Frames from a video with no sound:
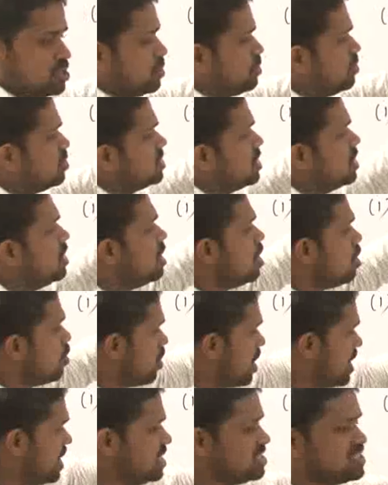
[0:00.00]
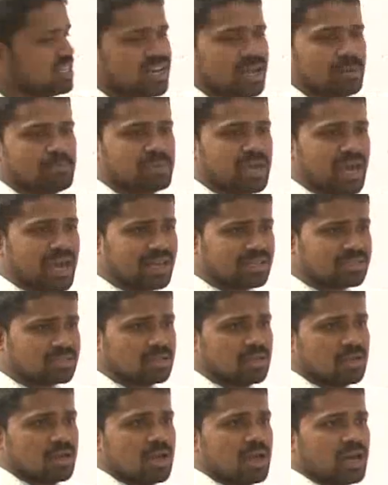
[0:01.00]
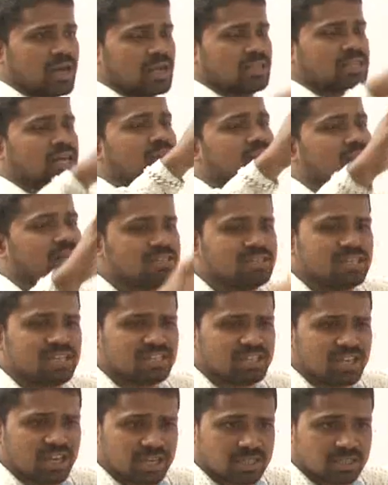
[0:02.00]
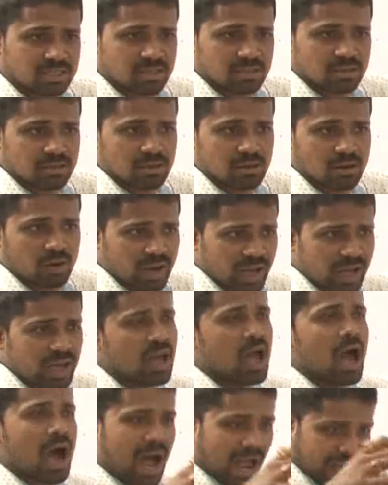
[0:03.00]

Suppose one is in MKS, another in CGS. Okay,